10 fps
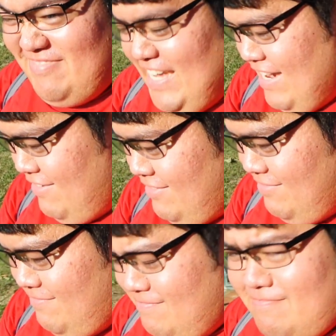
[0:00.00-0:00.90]

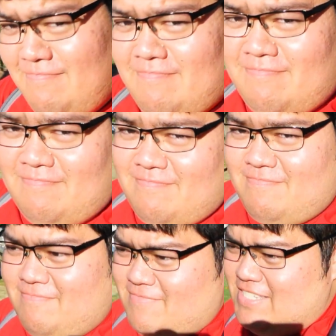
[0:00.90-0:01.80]

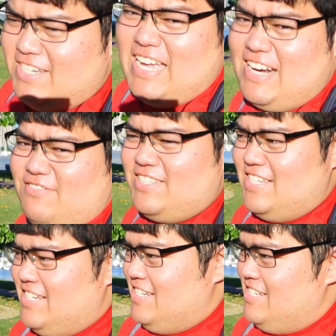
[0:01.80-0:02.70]
Ow. Still got him for
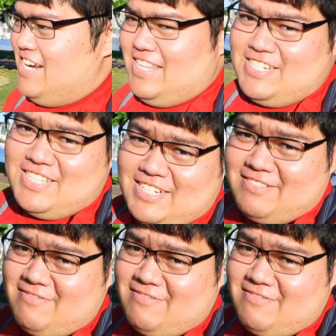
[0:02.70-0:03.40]
the challenge thing.